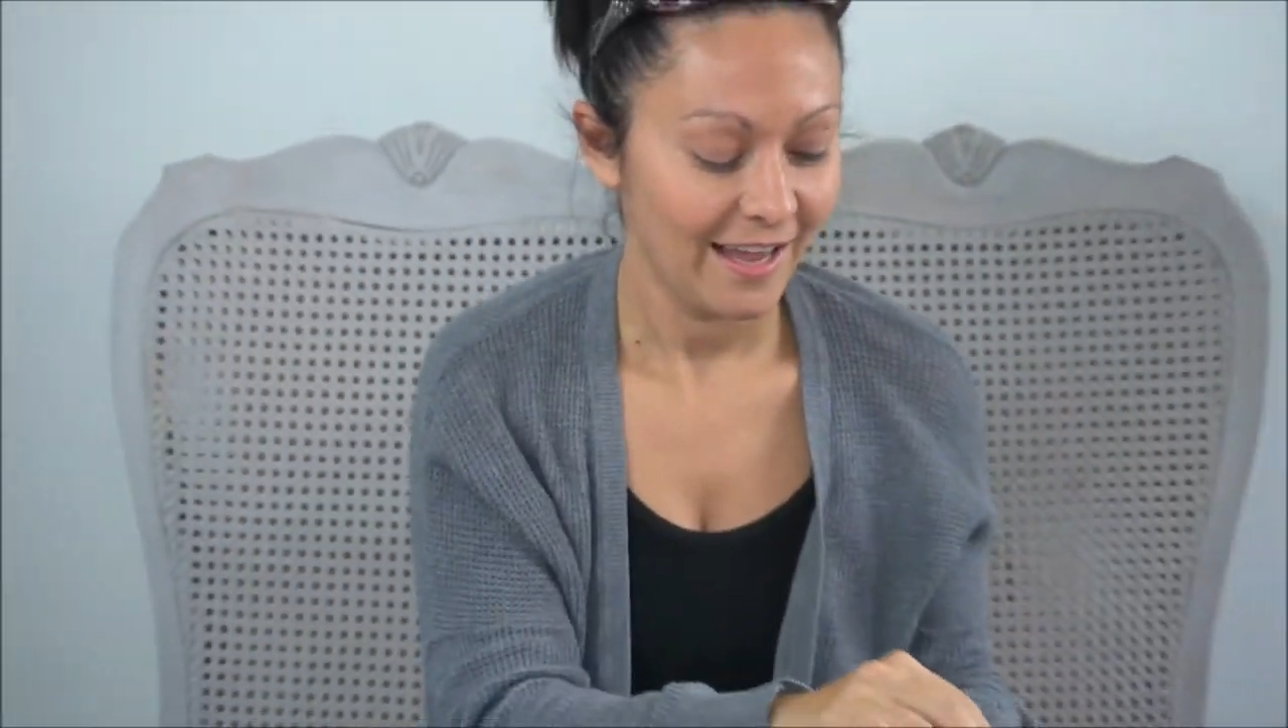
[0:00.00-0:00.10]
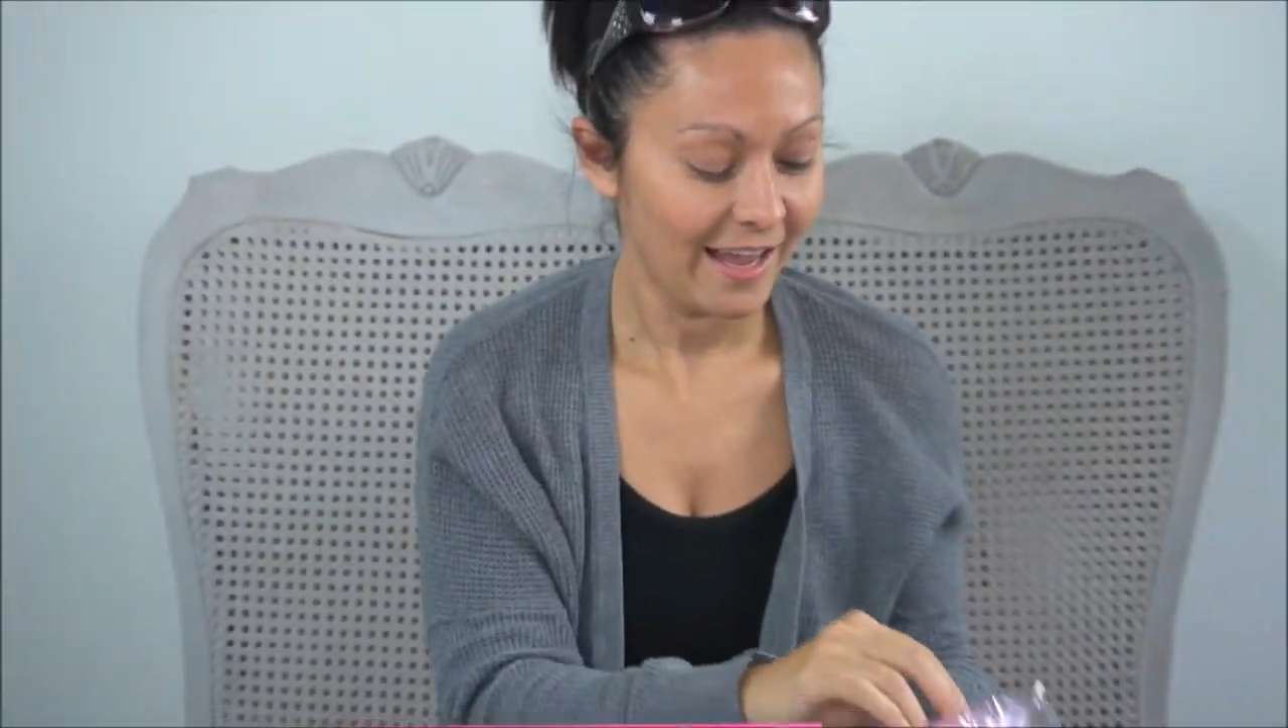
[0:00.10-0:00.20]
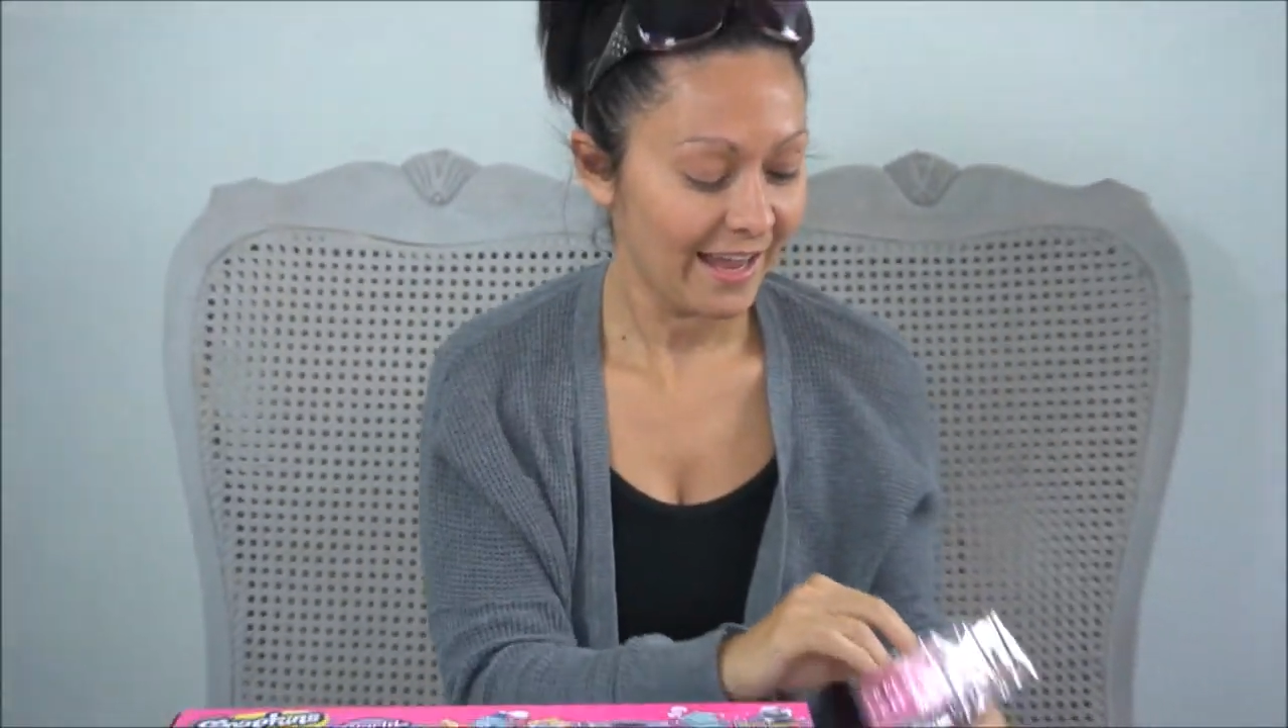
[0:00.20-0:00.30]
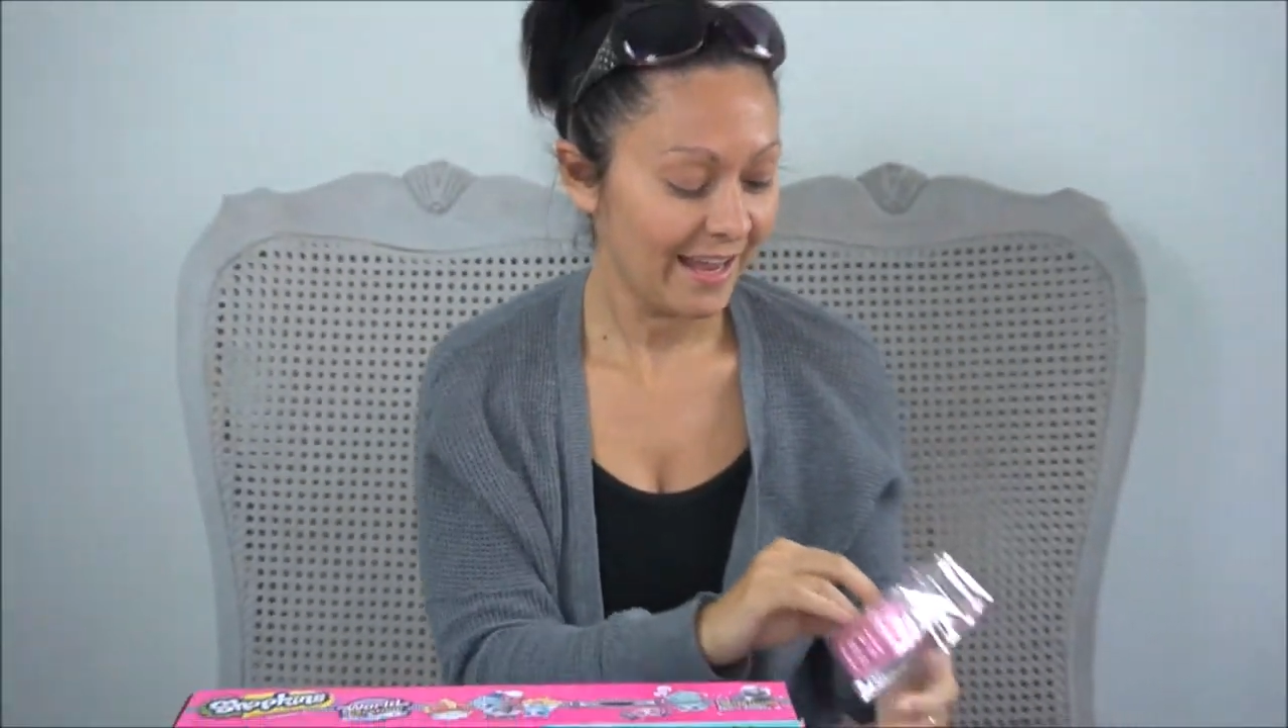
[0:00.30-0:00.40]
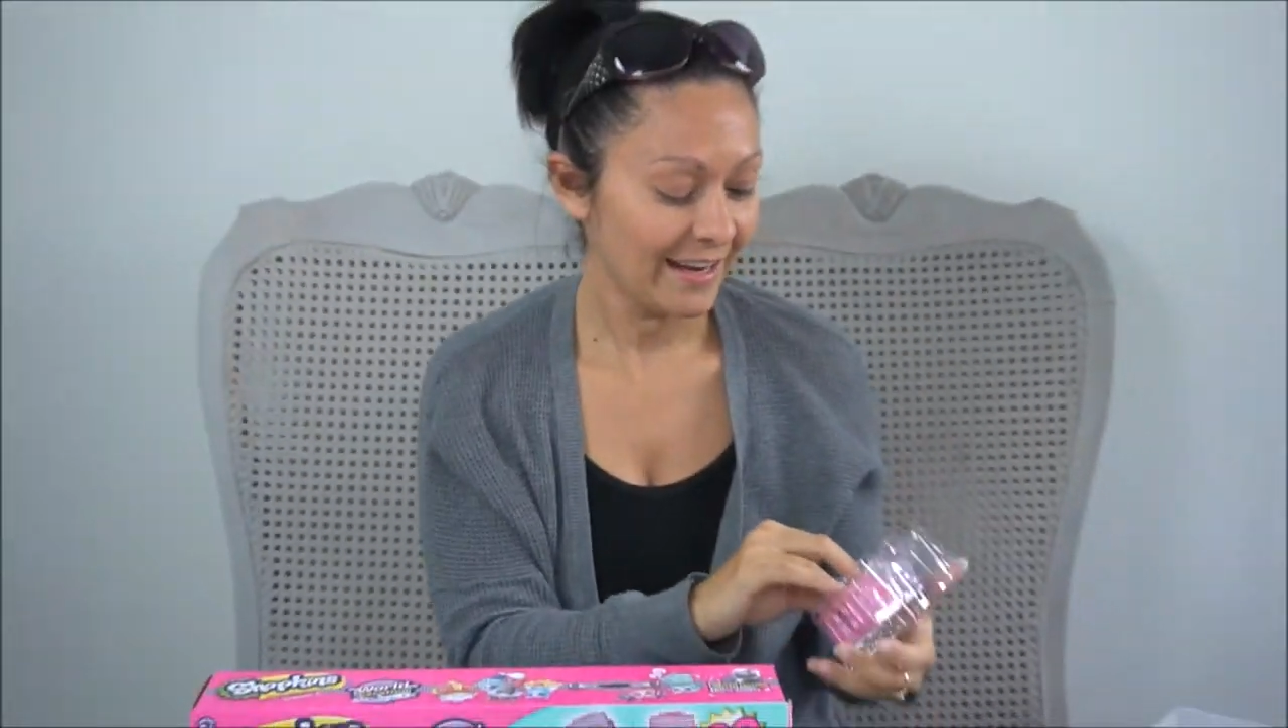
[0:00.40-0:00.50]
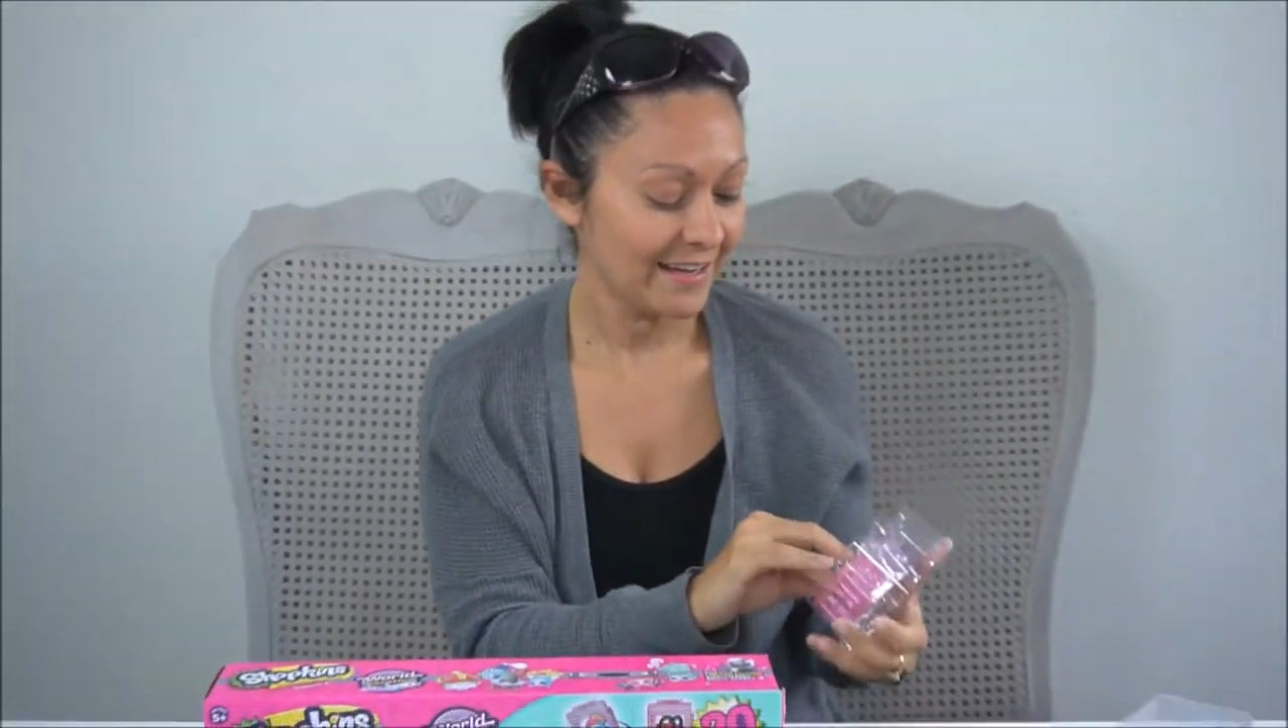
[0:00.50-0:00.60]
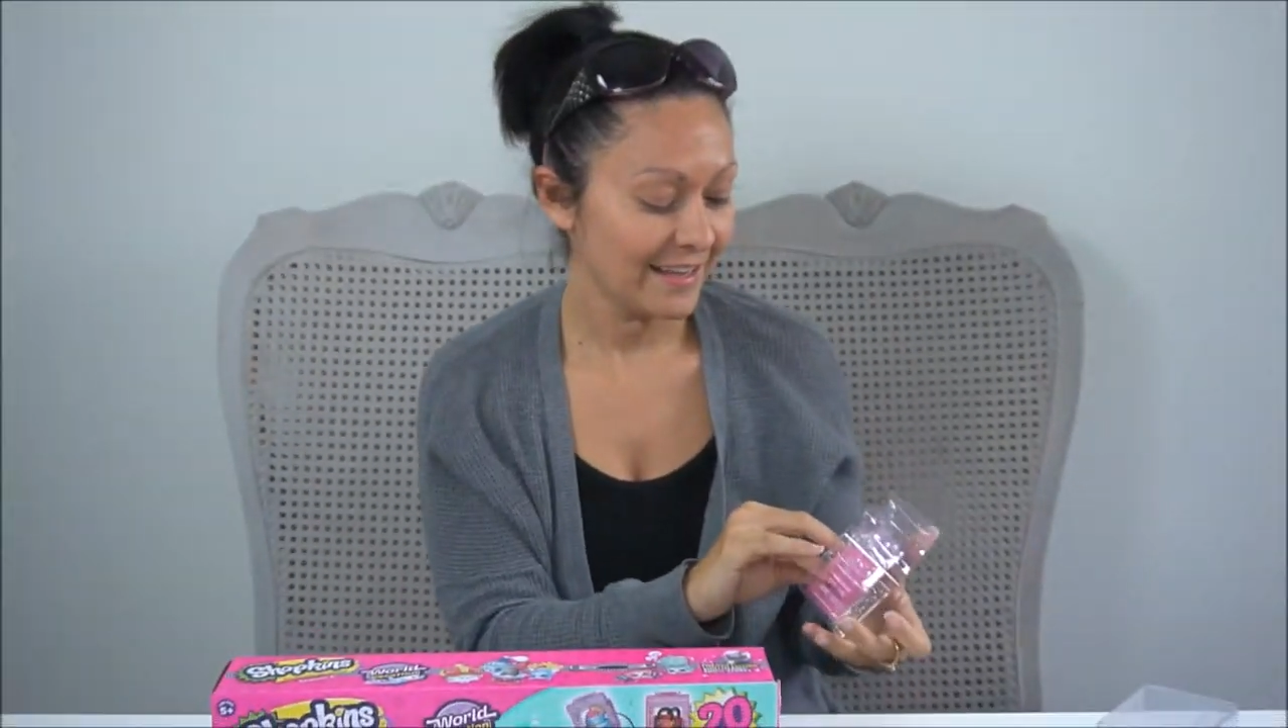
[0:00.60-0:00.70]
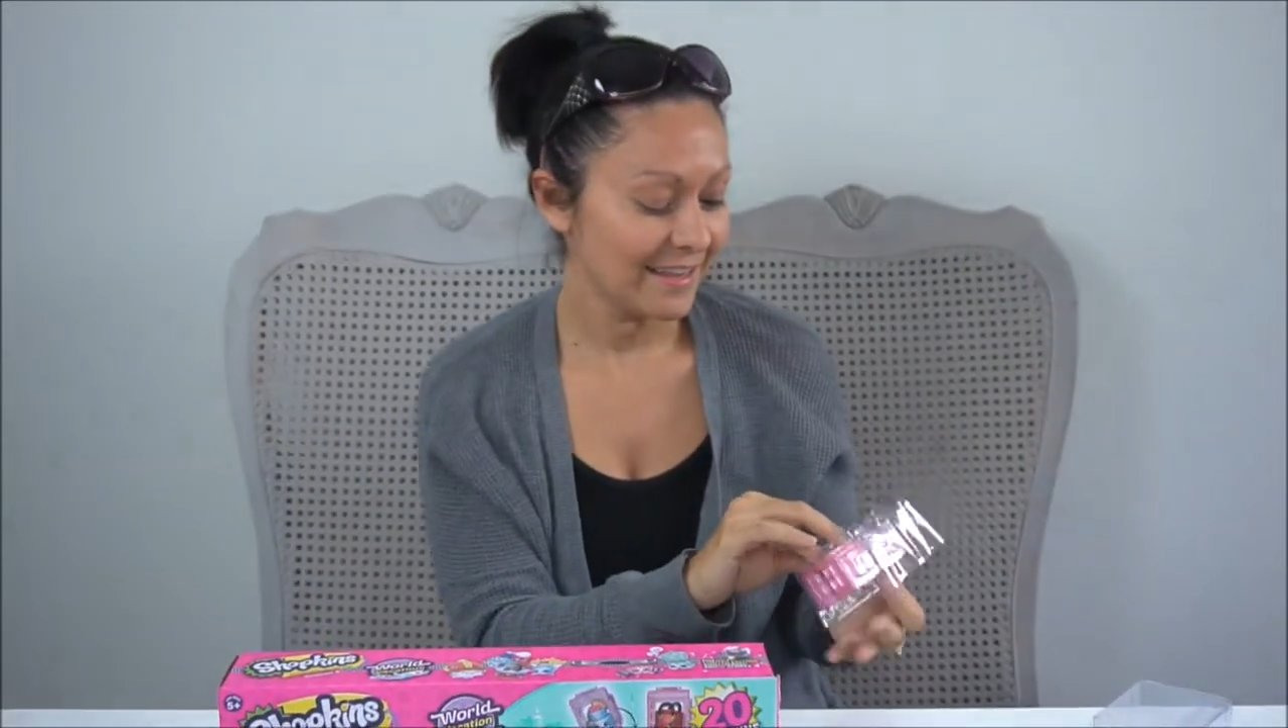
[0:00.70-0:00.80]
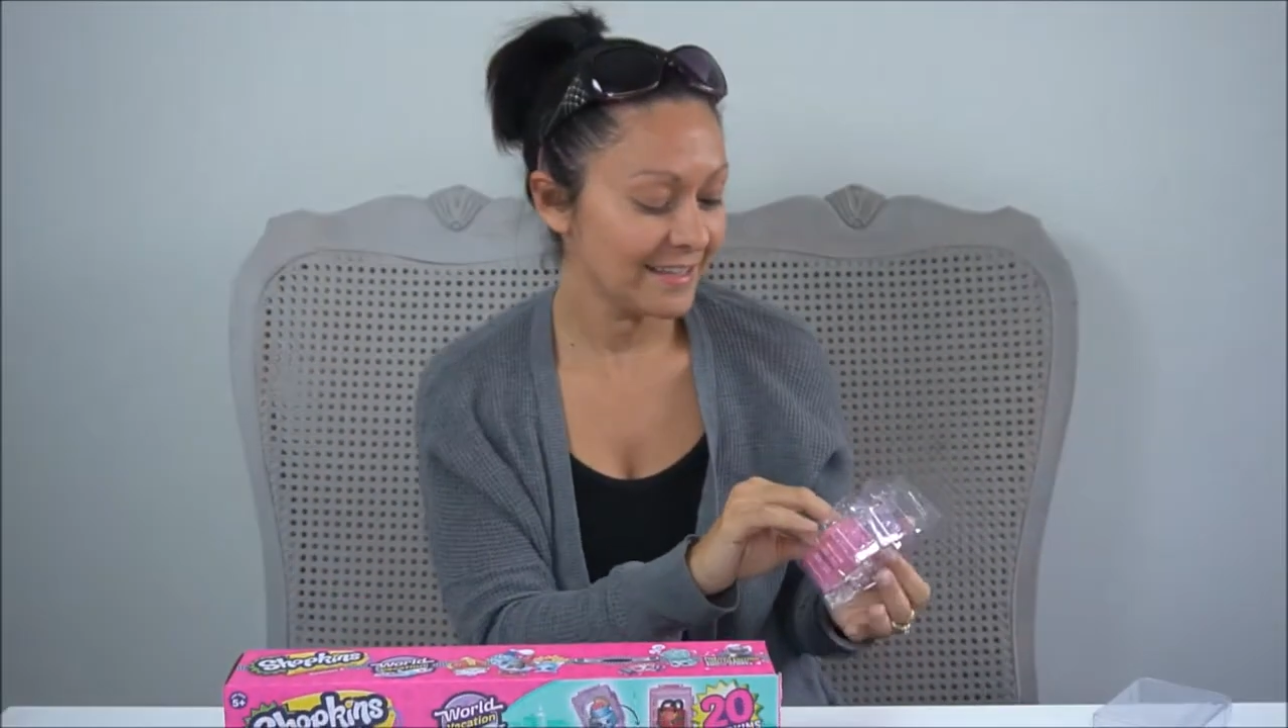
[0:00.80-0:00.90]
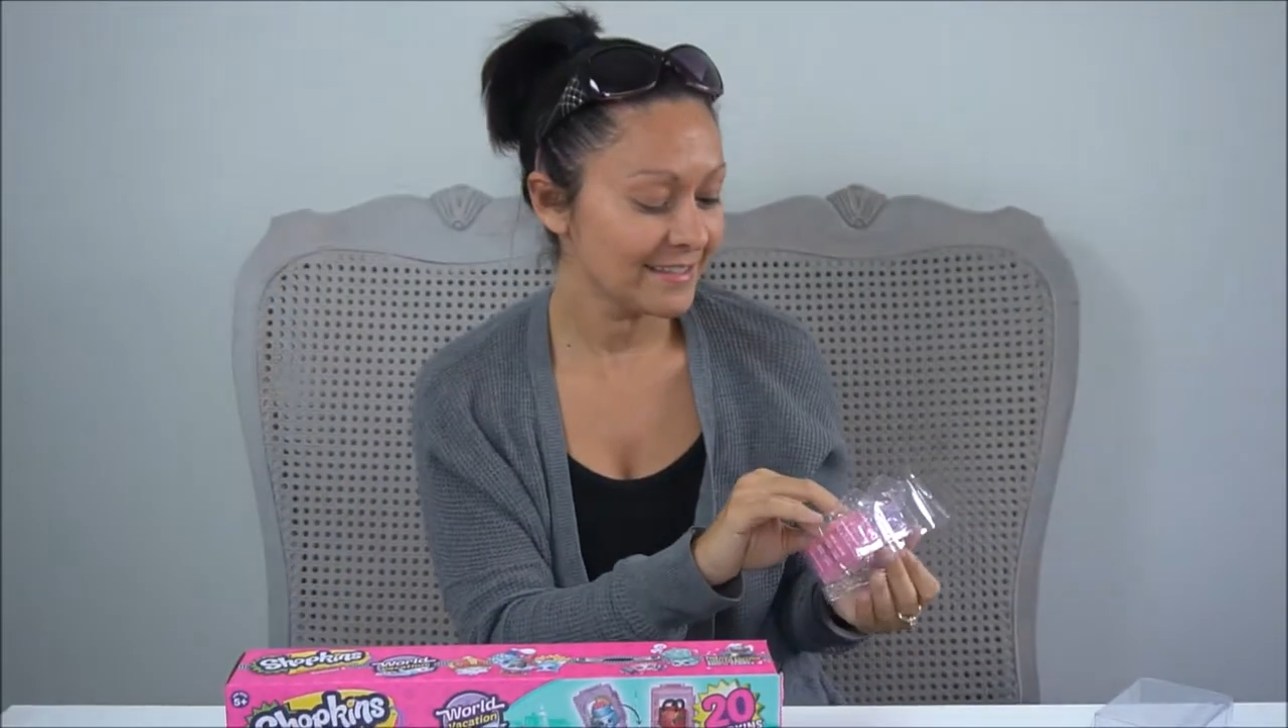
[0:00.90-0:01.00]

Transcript: And this